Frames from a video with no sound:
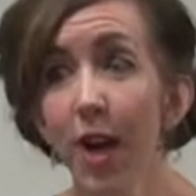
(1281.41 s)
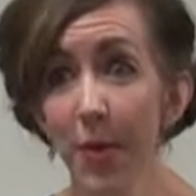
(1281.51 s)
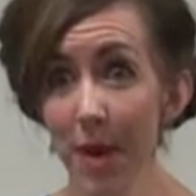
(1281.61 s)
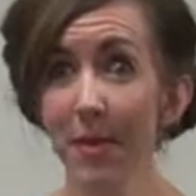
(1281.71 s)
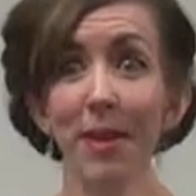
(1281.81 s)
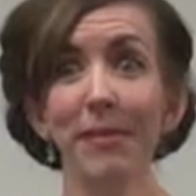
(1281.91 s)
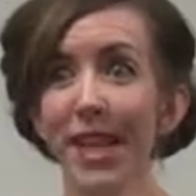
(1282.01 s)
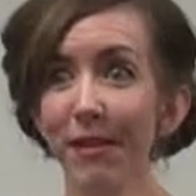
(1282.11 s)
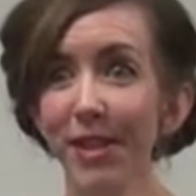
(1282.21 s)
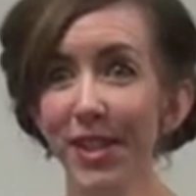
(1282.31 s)
Women
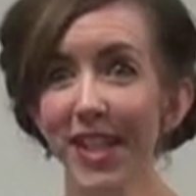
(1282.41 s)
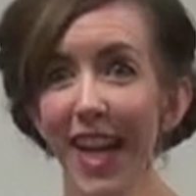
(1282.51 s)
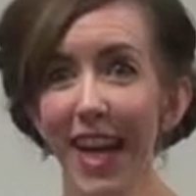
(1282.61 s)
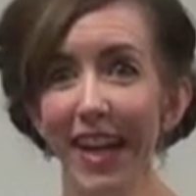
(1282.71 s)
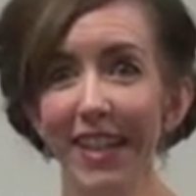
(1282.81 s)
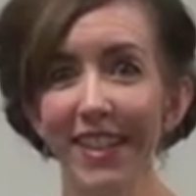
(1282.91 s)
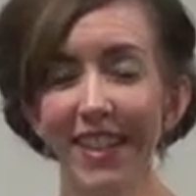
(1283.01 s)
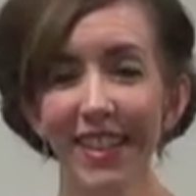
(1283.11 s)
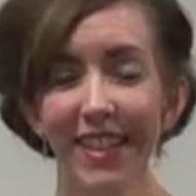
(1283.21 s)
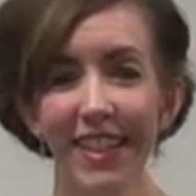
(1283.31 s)
themselves are saying it.
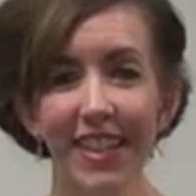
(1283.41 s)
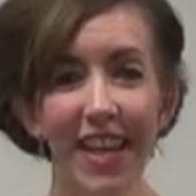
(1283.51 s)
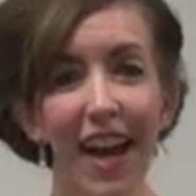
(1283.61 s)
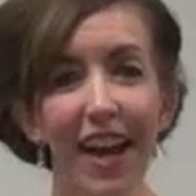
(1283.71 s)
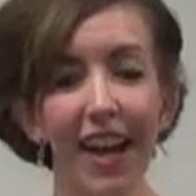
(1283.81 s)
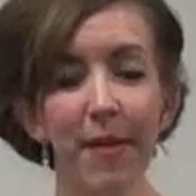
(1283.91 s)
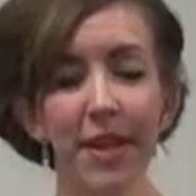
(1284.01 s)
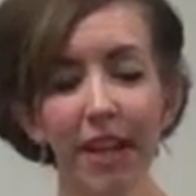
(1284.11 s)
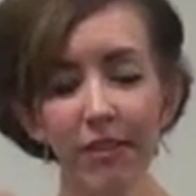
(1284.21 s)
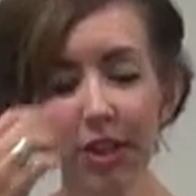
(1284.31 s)
Yeah, I
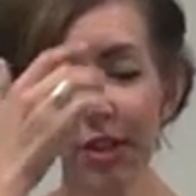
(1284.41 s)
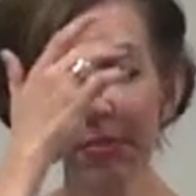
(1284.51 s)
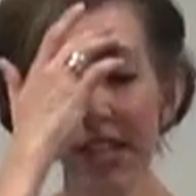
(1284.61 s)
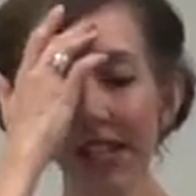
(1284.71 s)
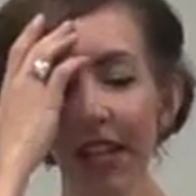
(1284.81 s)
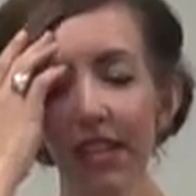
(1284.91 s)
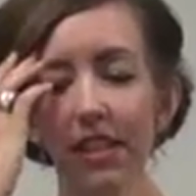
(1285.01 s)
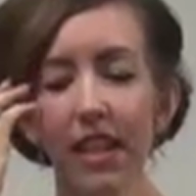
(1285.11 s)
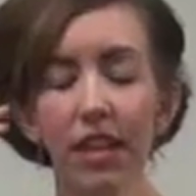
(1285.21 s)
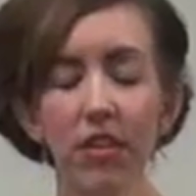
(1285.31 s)
mean, I've told my son,
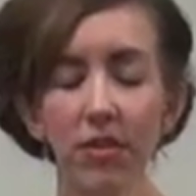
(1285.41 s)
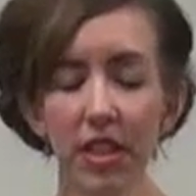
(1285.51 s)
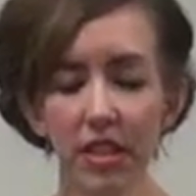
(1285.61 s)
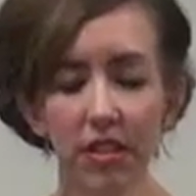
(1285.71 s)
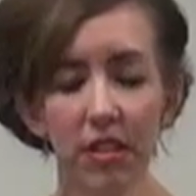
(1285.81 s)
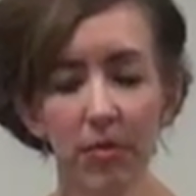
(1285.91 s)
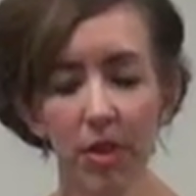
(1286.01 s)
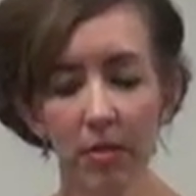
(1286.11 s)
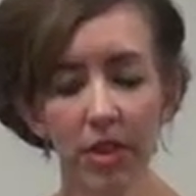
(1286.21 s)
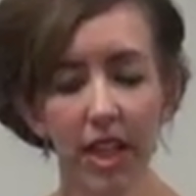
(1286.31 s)
he's like, I don't know what to do,
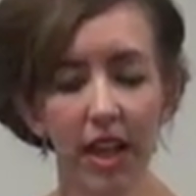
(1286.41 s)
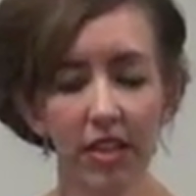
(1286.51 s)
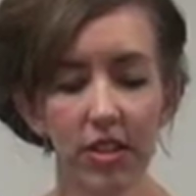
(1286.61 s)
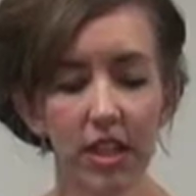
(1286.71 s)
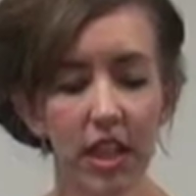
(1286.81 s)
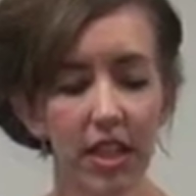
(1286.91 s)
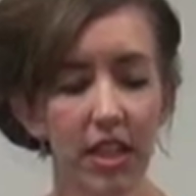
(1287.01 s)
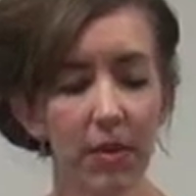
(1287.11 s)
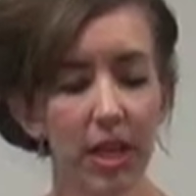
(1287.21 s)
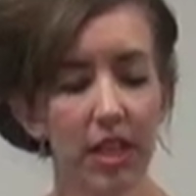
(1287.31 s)
Mom, when the guys are talking
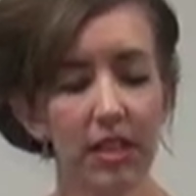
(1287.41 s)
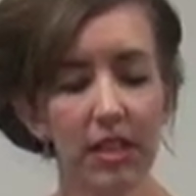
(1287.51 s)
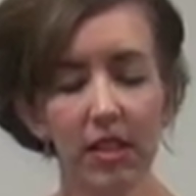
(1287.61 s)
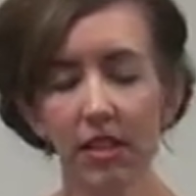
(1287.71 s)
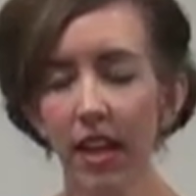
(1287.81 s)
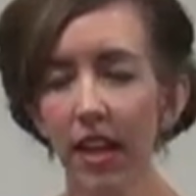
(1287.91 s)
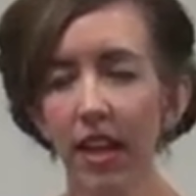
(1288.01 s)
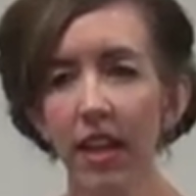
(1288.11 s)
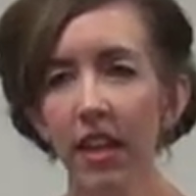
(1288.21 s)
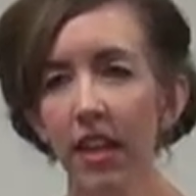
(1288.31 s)
that way. And I said, just
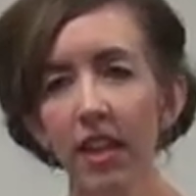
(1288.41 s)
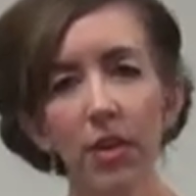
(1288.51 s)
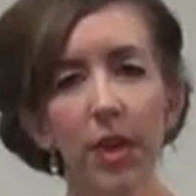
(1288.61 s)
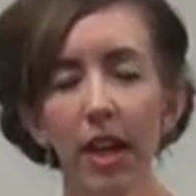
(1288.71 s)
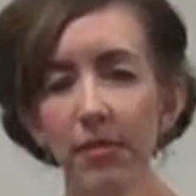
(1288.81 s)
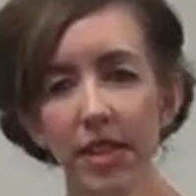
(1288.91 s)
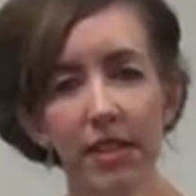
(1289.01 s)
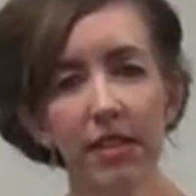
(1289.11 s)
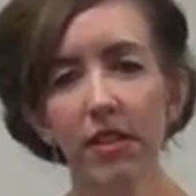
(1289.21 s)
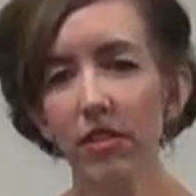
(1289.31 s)
say, you know what,
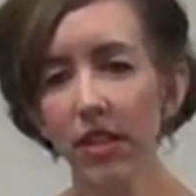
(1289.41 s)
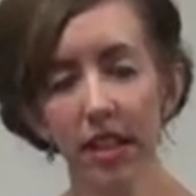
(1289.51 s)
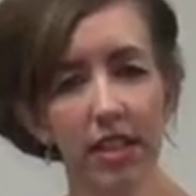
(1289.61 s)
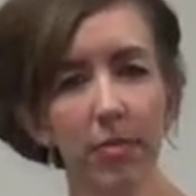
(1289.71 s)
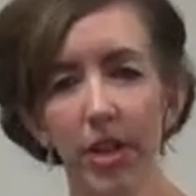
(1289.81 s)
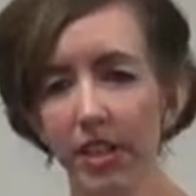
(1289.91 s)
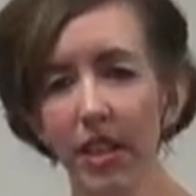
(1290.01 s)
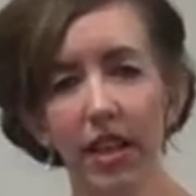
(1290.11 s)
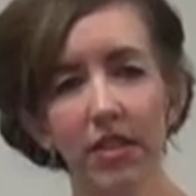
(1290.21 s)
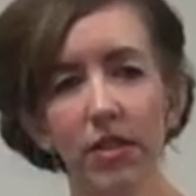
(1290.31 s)
there's ladies
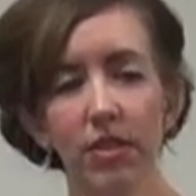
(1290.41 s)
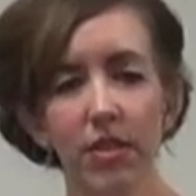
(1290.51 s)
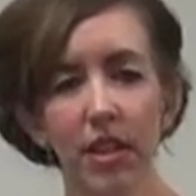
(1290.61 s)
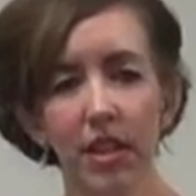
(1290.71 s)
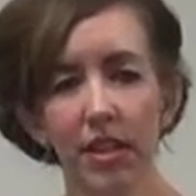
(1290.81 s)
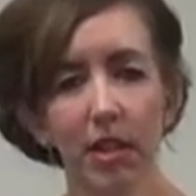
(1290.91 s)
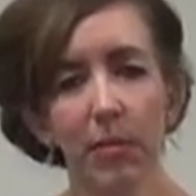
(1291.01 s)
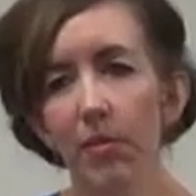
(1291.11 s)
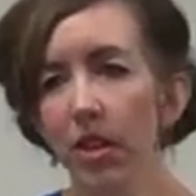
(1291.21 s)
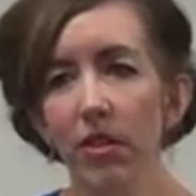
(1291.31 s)
present, guys, don't do that. And he's like,
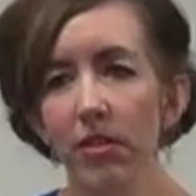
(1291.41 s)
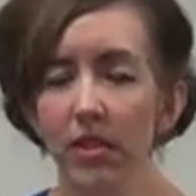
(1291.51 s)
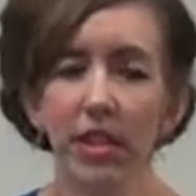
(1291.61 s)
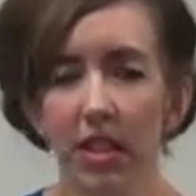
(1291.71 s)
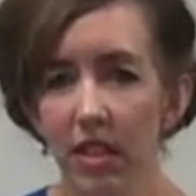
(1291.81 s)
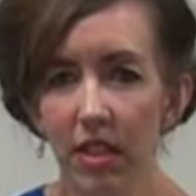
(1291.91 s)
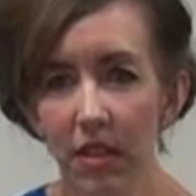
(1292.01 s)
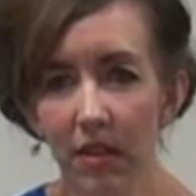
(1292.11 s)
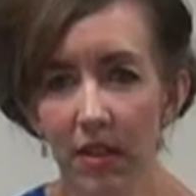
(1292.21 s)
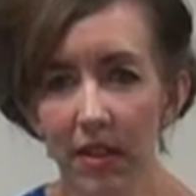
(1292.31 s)
Mom, the girls are saying it too.